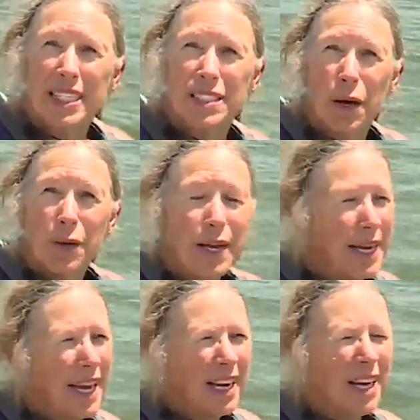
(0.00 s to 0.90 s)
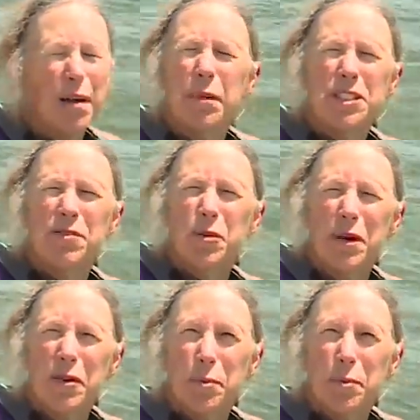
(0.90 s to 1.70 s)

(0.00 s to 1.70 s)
So, yeah, not much of a river